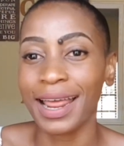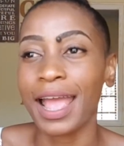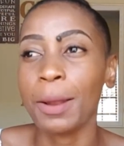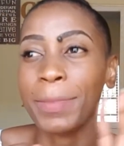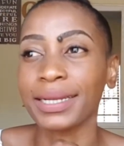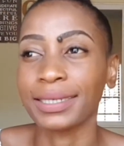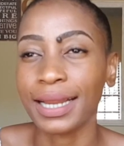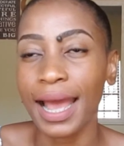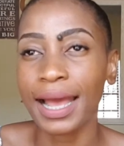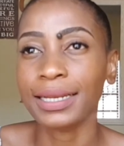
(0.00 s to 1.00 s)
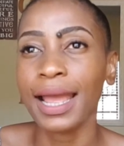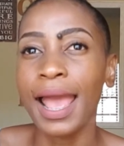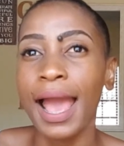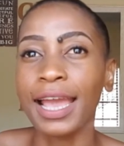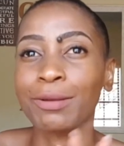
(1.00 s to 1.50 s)
I had my dad,
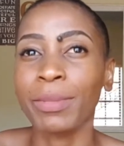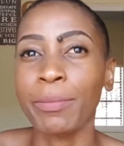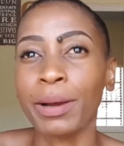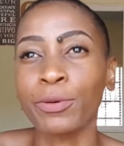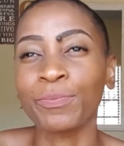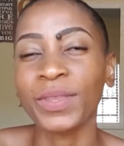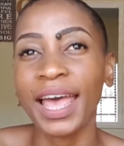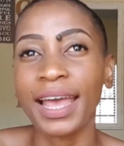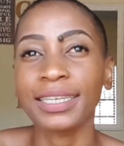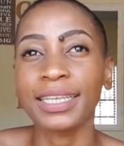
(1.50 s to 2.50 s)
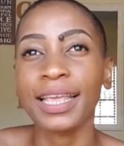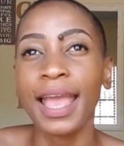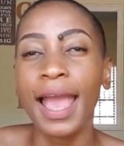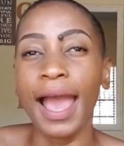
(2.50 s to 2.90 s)
I had my babu Mngani,